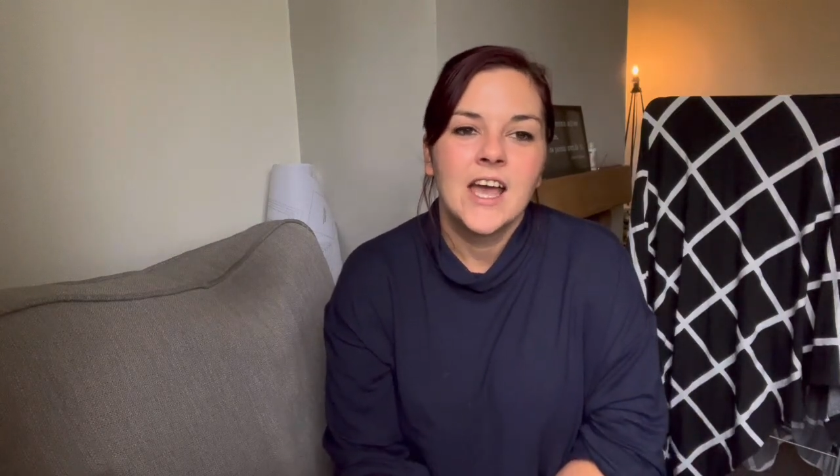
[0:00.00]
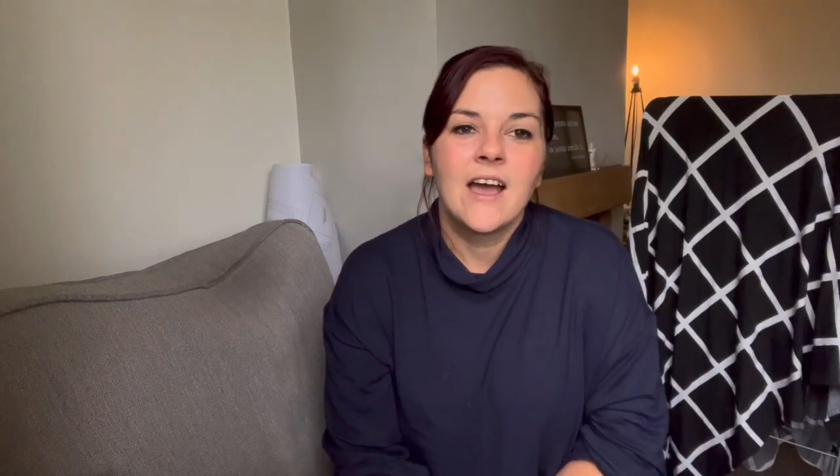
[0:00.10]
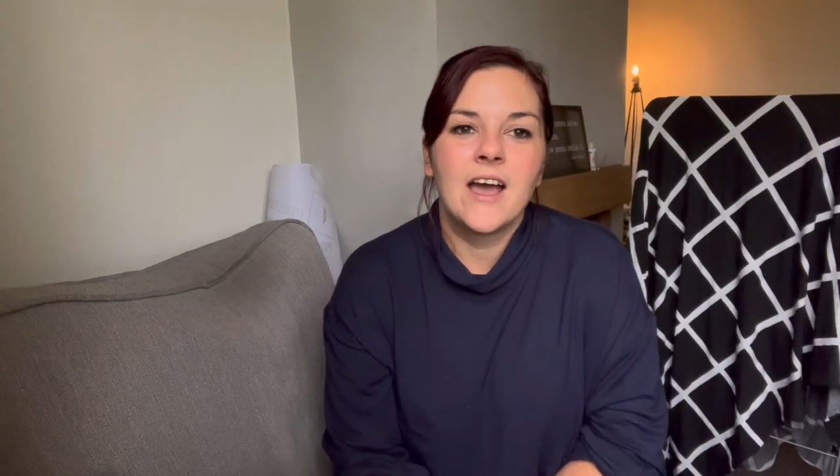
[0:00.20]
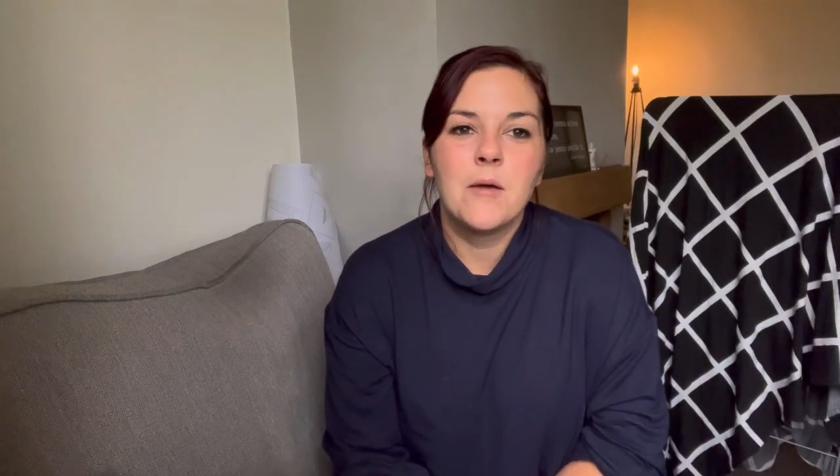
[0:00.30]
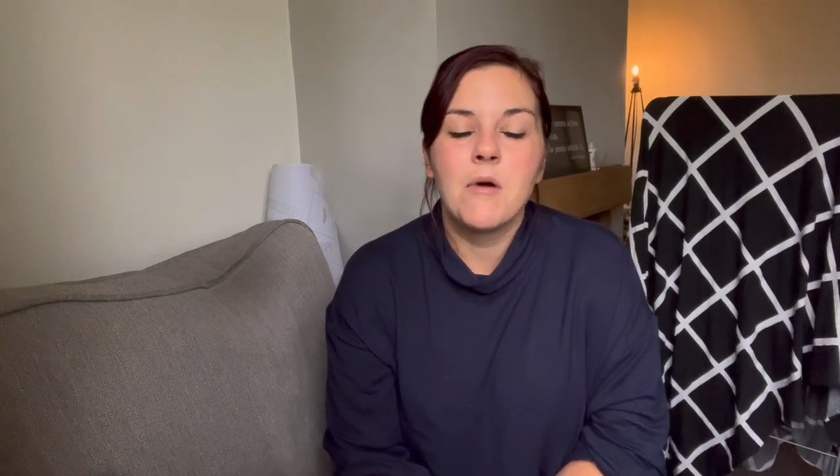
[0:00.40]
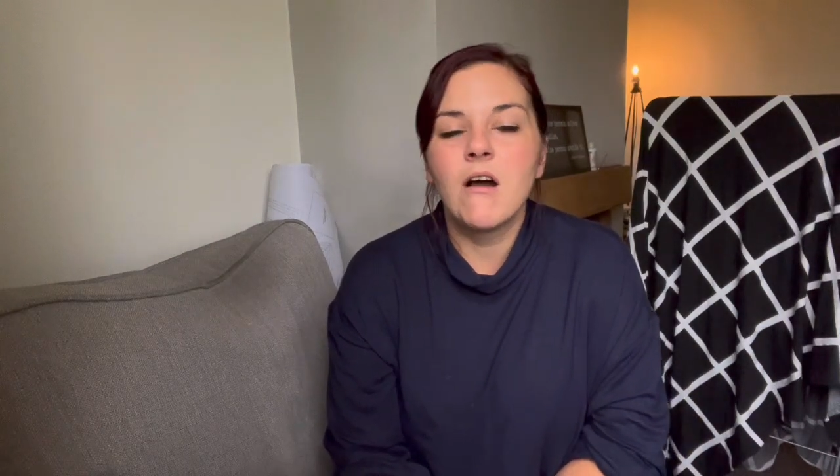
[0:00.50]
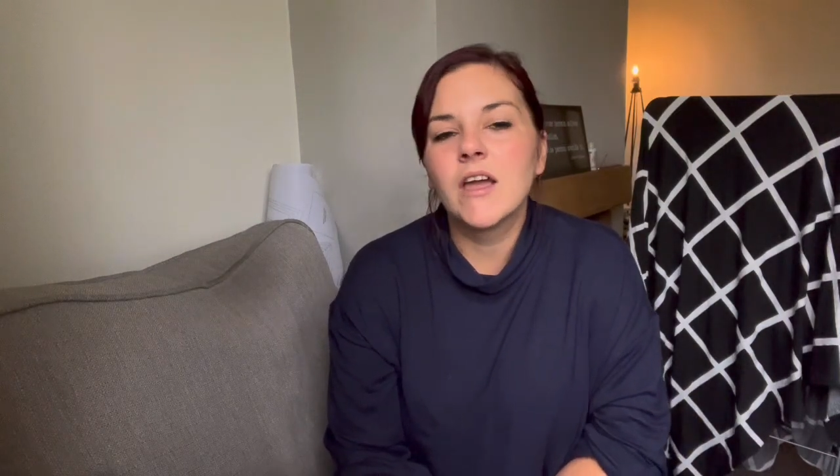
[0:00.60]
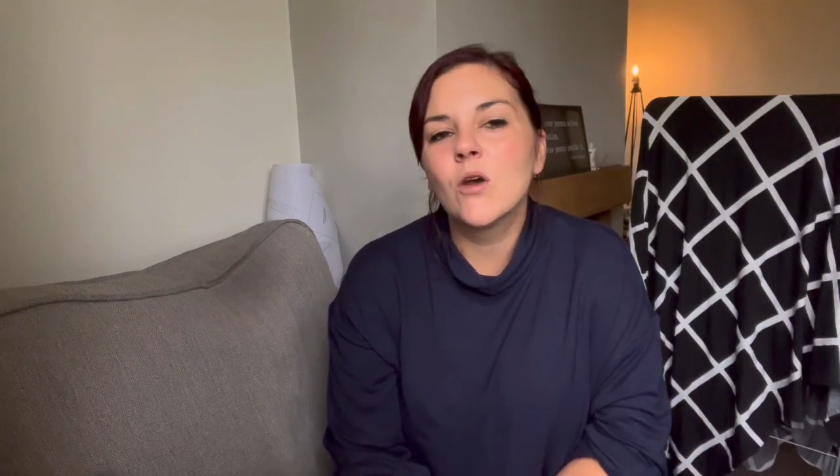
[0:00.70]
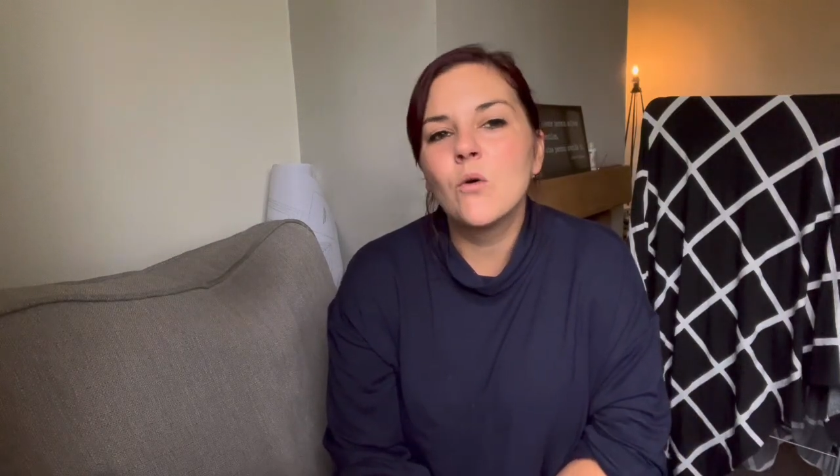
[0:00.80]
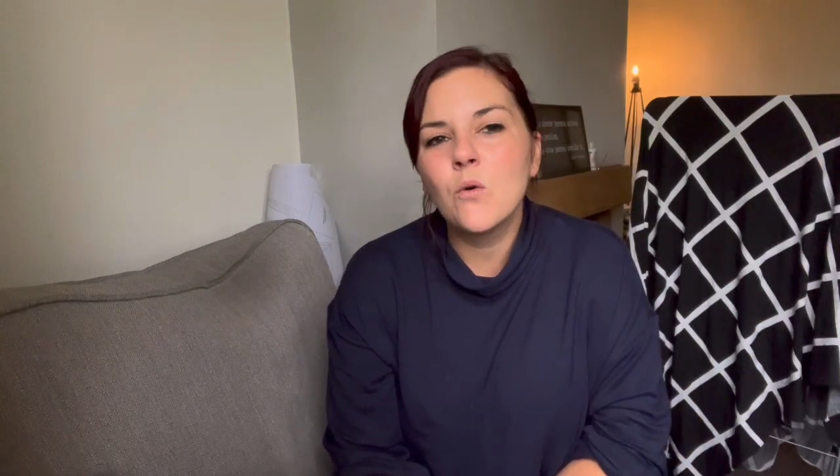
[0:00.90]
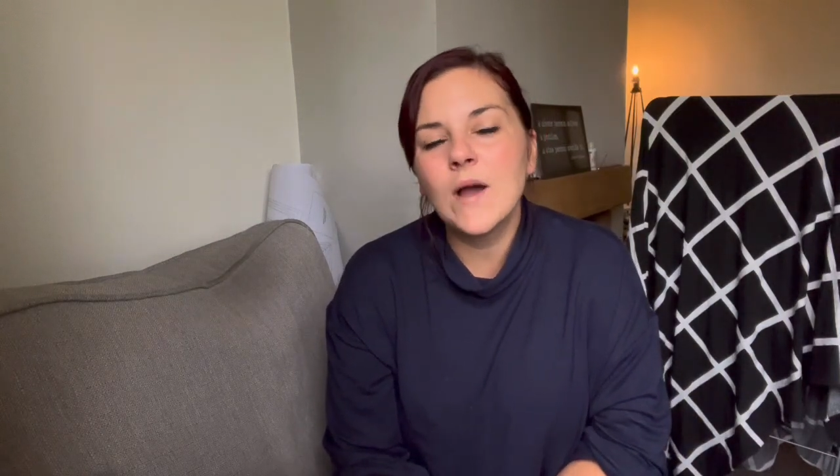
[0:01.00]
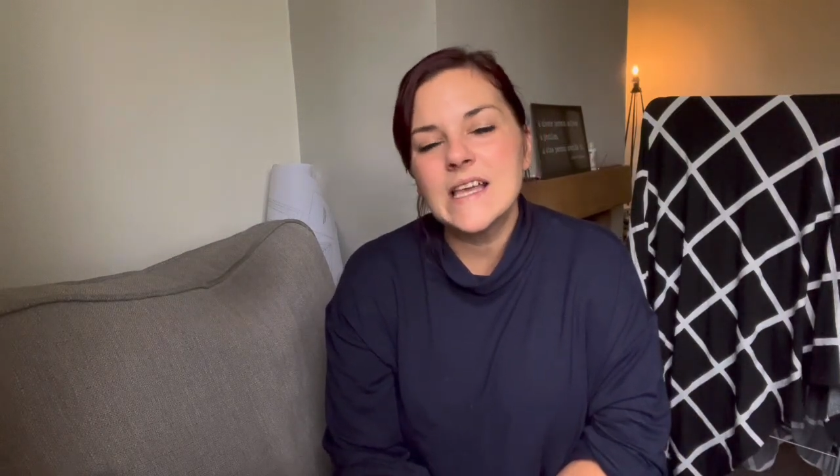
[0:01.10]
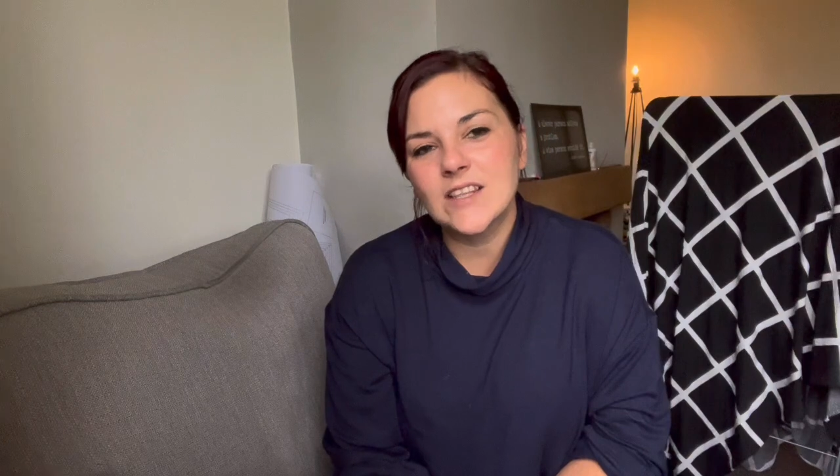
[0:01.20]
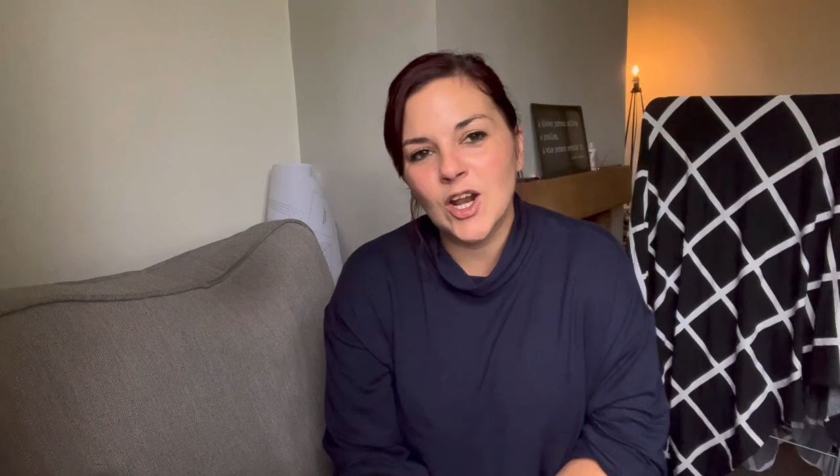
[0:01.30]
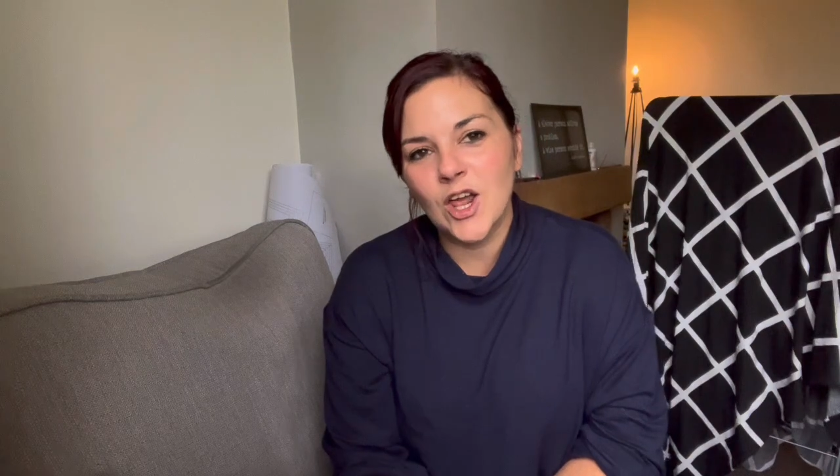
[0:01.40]
I
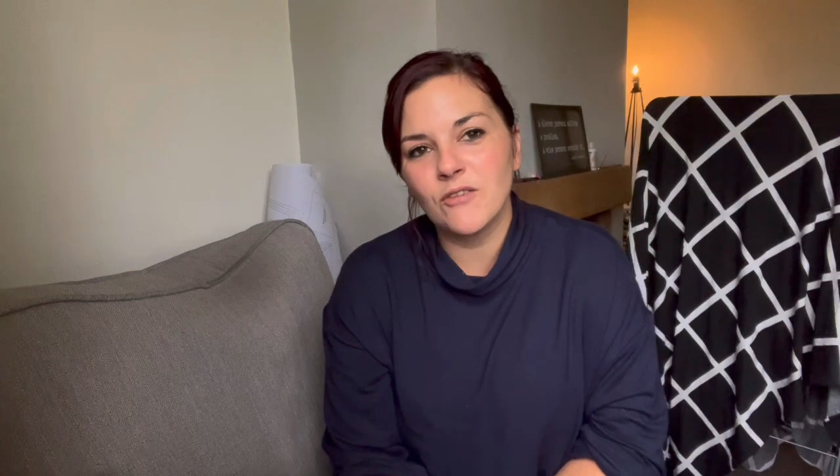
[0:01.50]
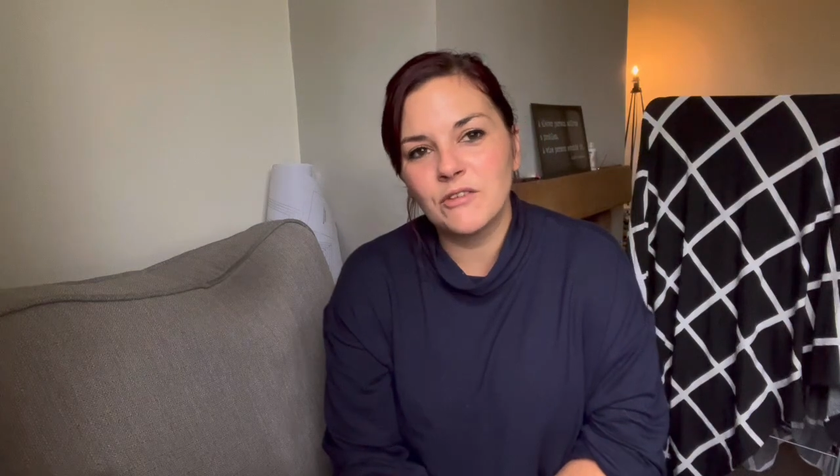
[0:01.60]
always love